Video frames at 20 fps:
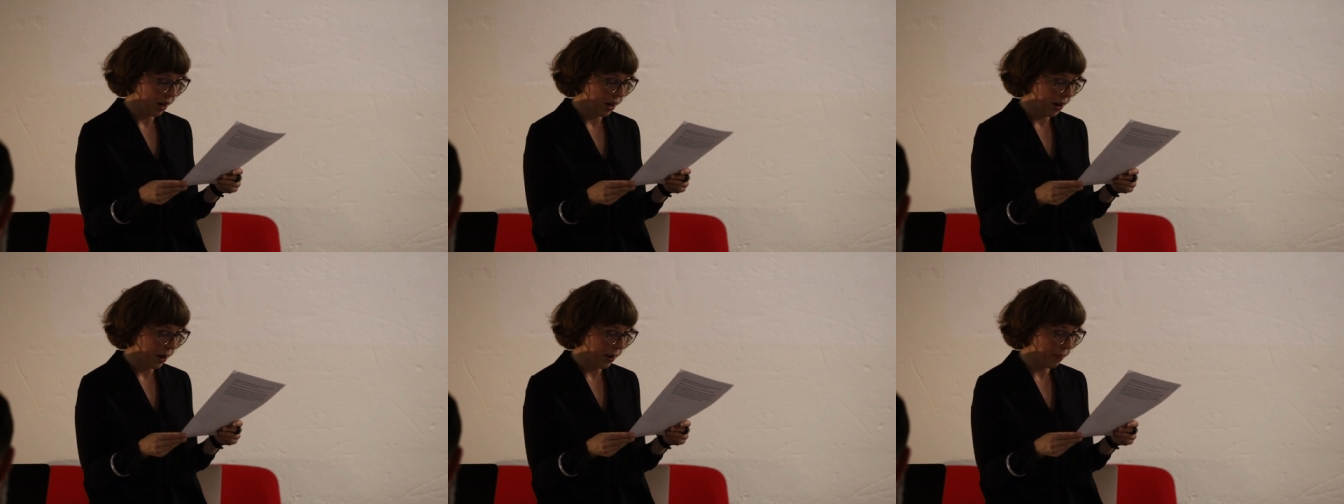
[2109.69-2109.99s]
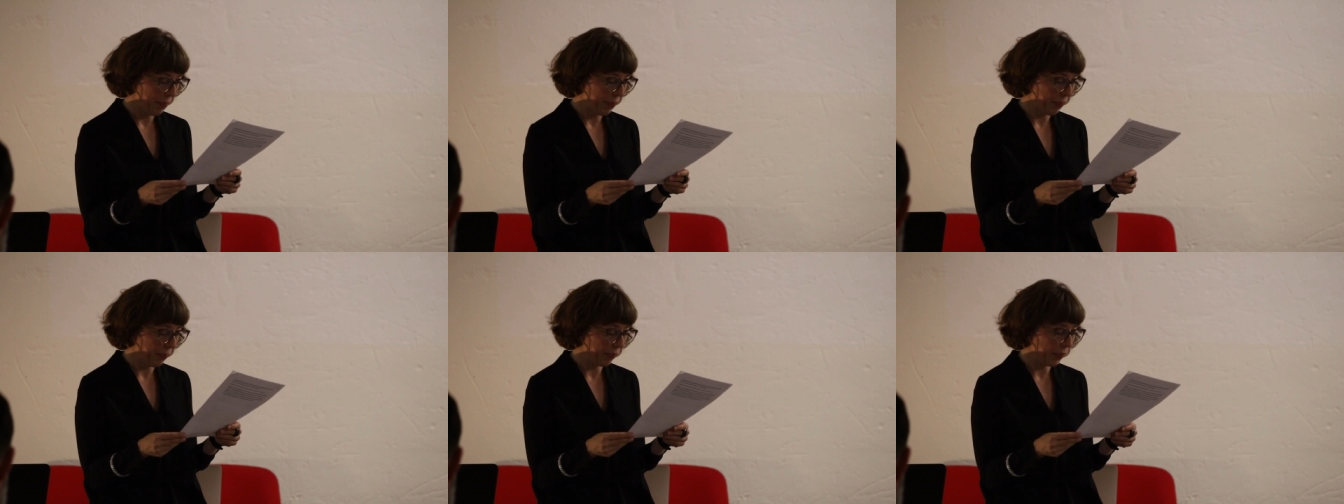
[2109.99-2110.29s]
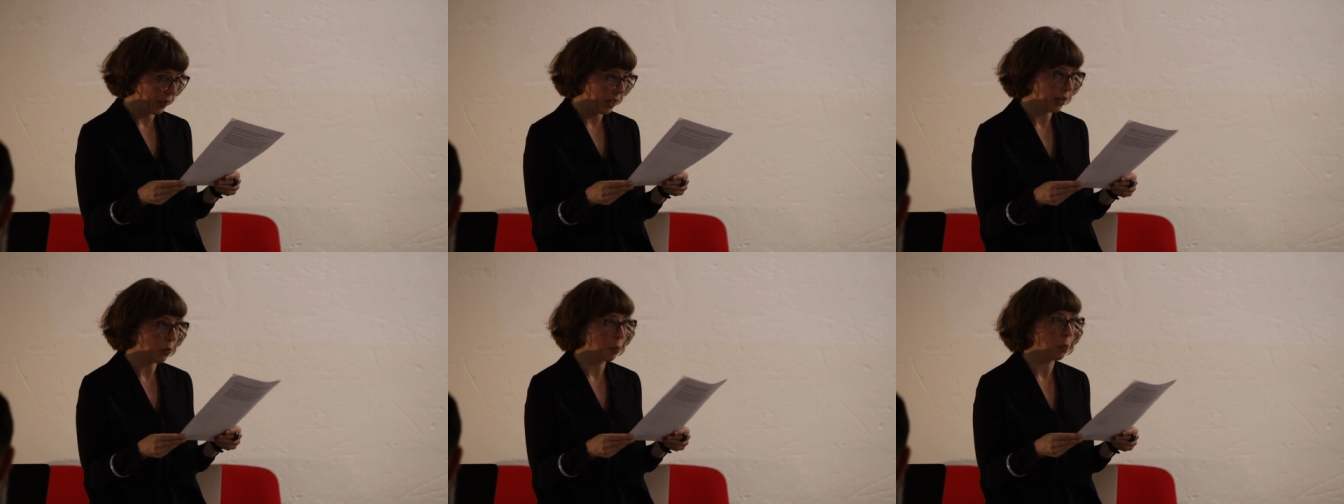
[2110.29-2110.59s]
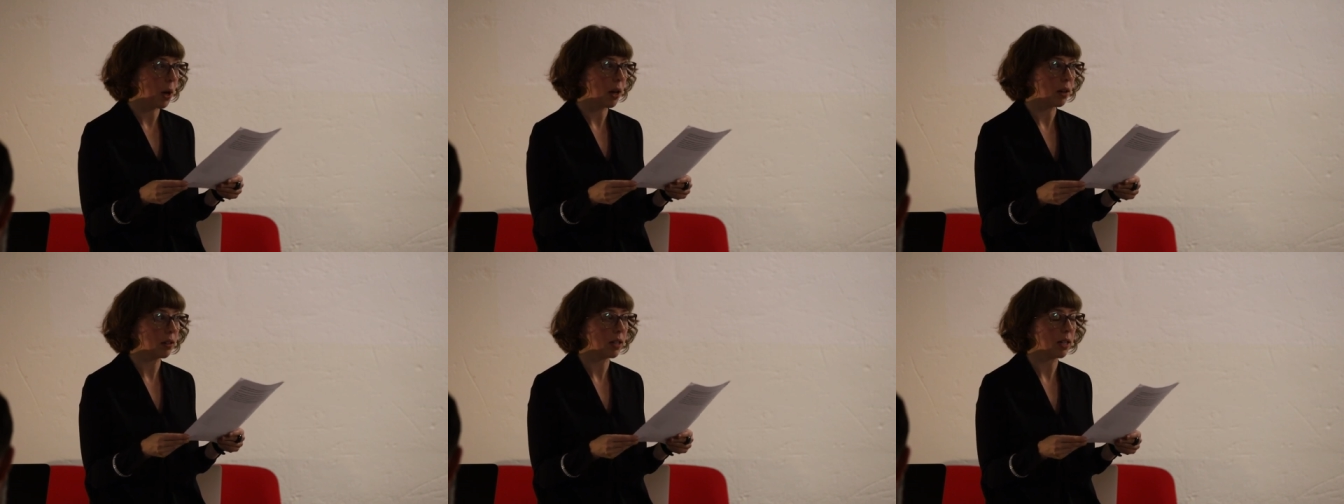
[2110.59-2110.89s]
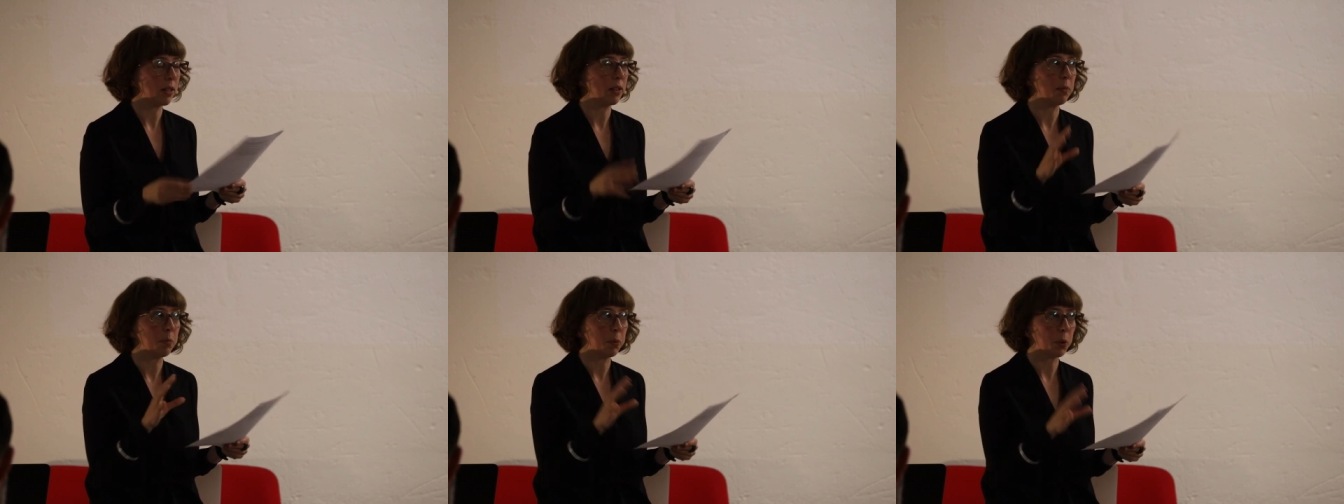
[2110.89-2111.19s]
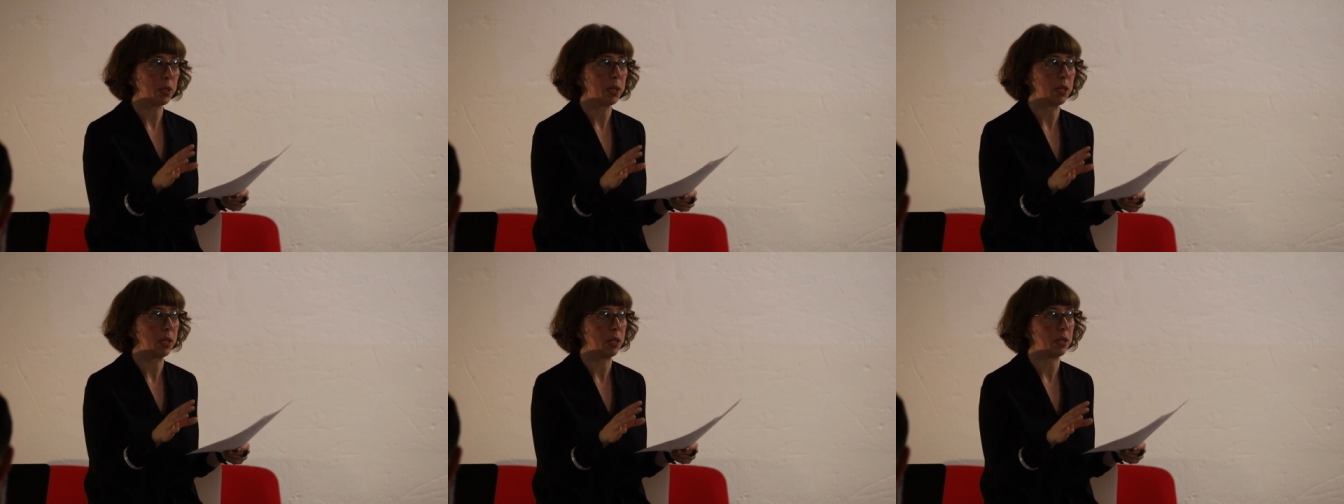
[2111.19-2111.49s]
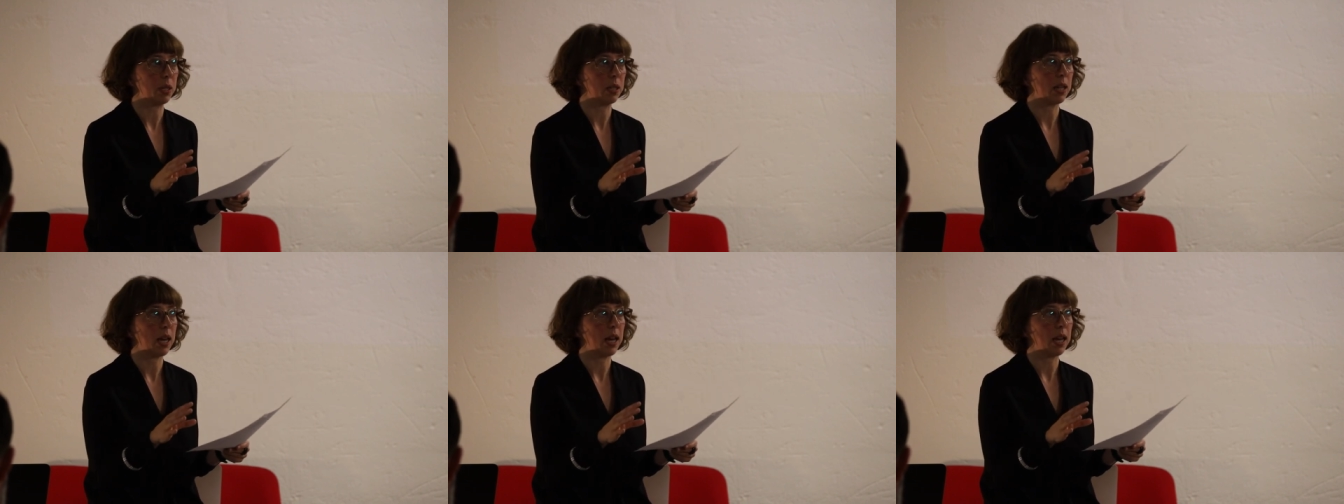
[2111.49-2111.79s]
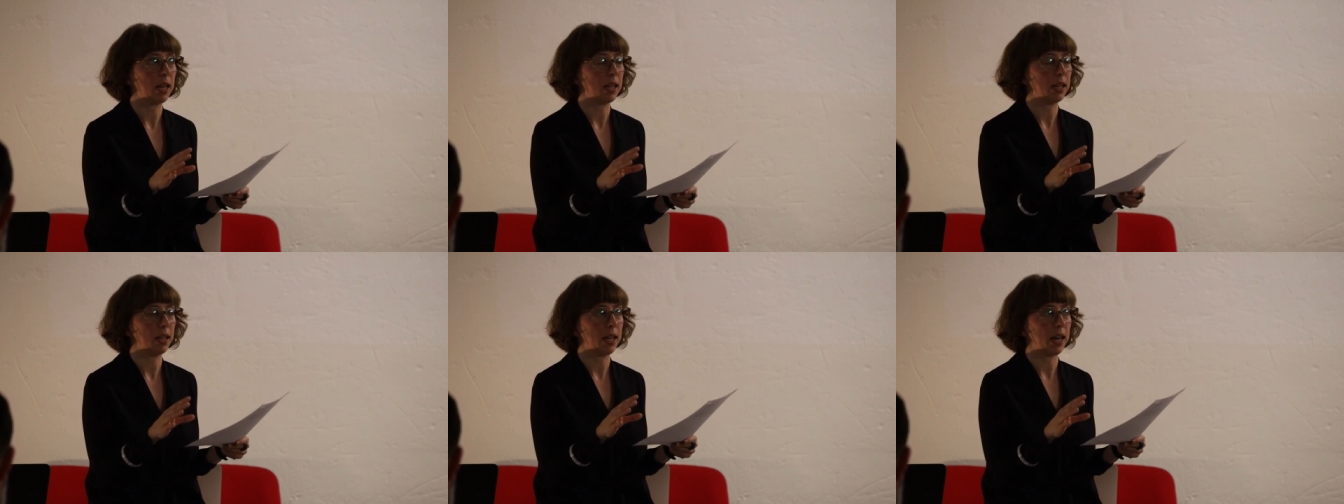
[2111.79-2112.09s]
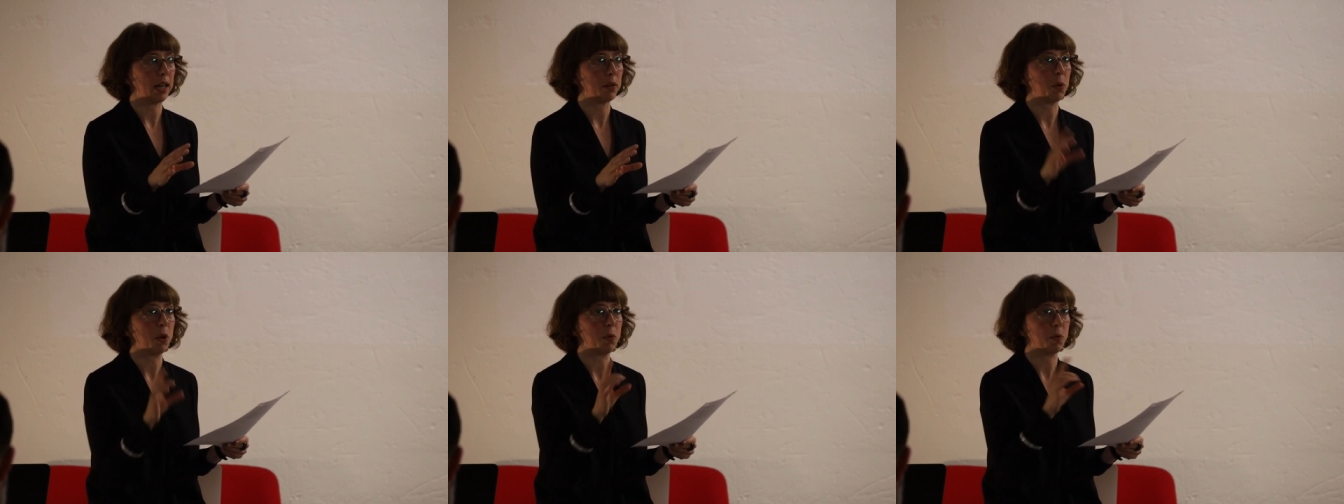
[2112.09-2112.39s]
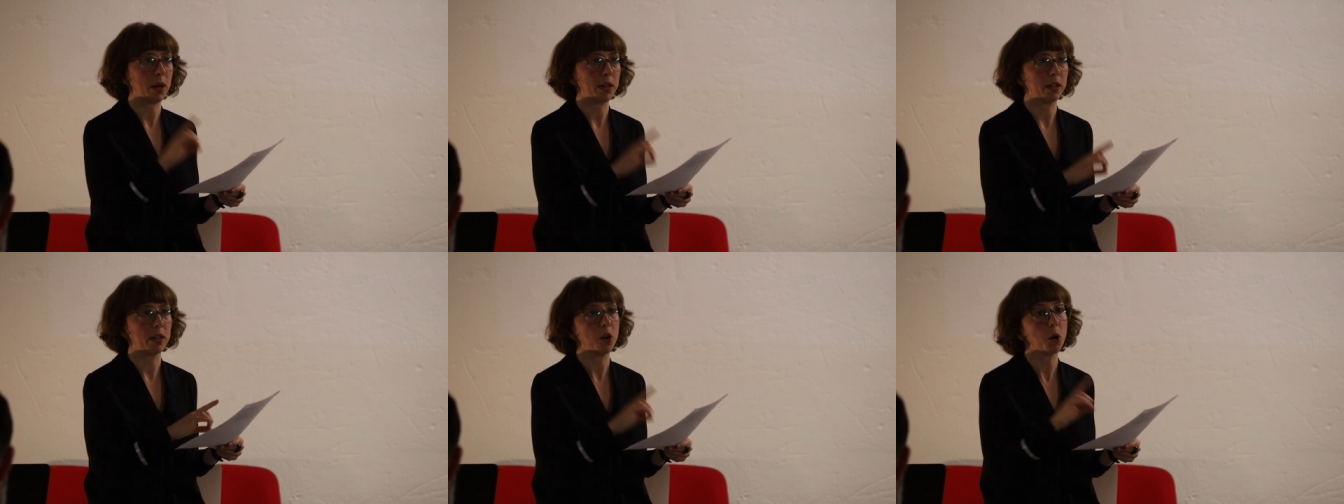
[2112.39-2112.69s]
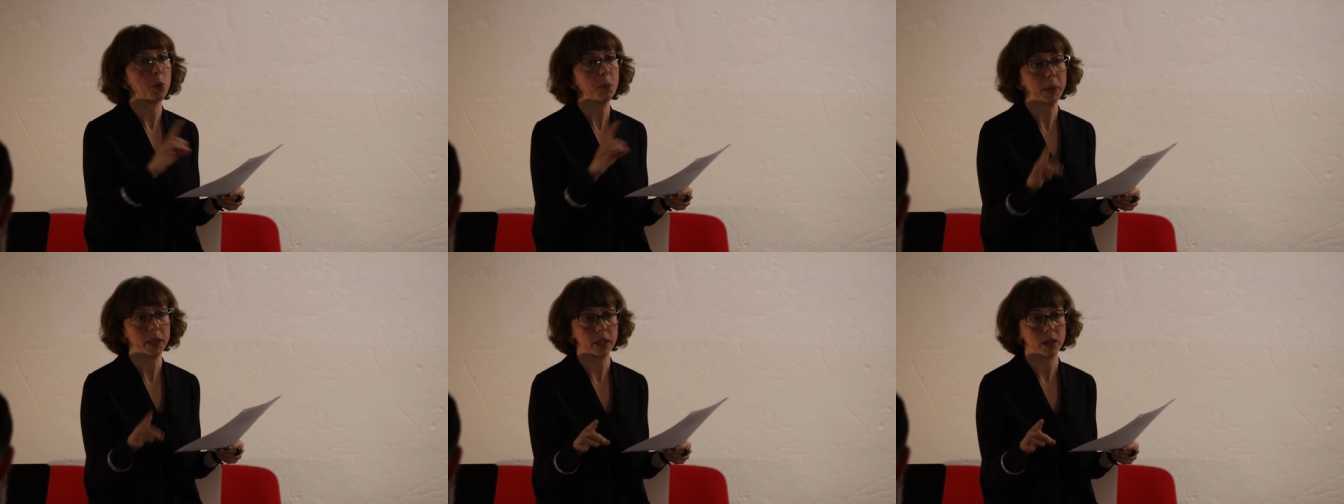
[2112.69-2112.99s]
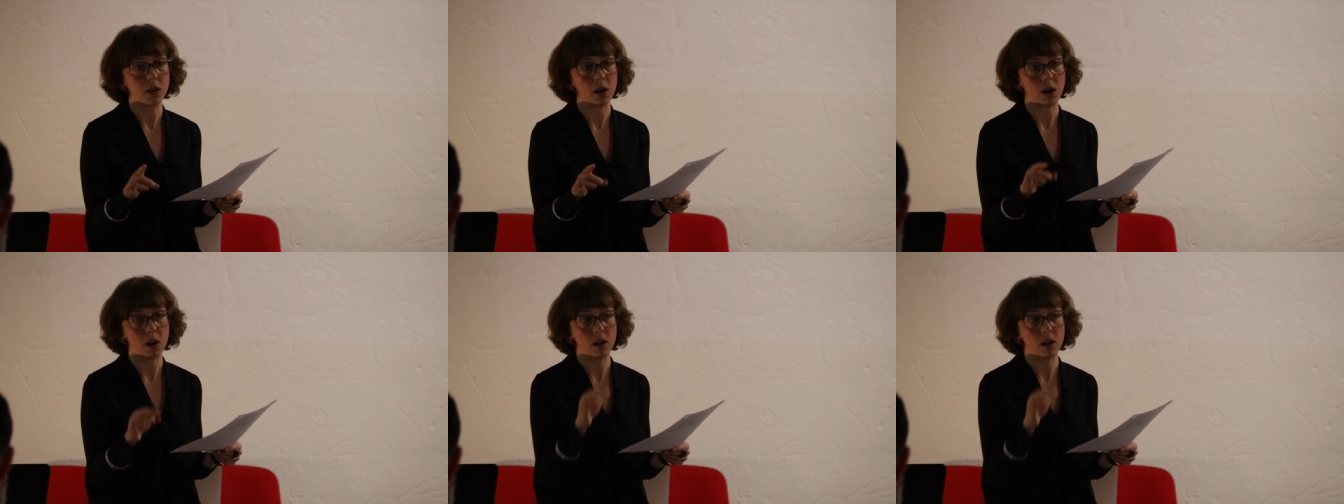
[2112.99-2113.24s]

Um, it, well, it's important to say that we ran an open